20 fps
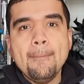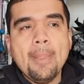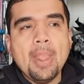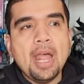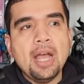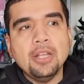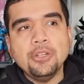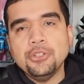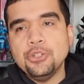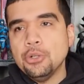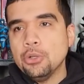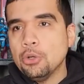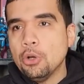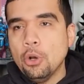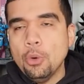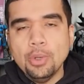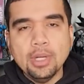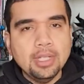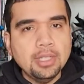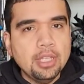as you're
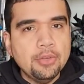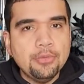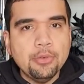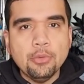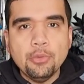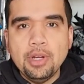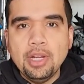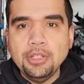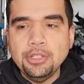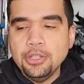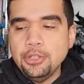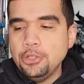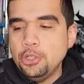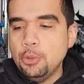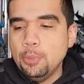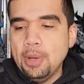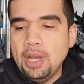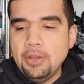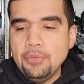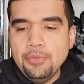going in different ranges, you
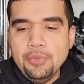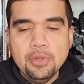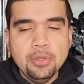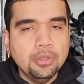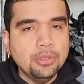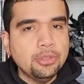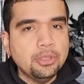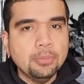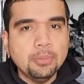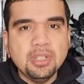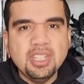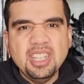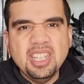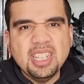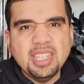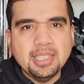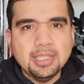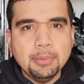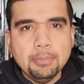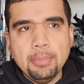might feel some
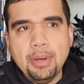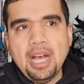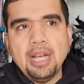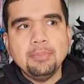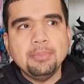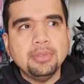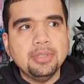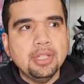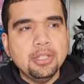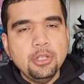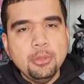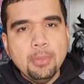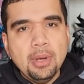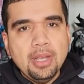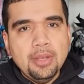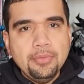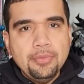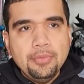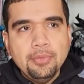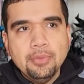clicks and pops, and you
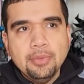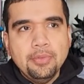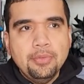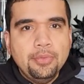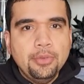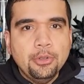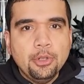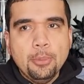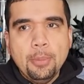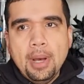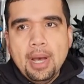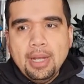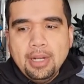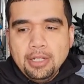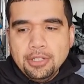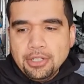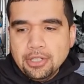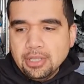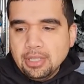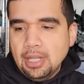might feel your body
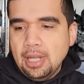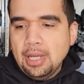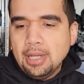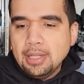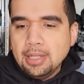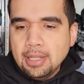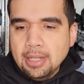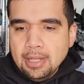just like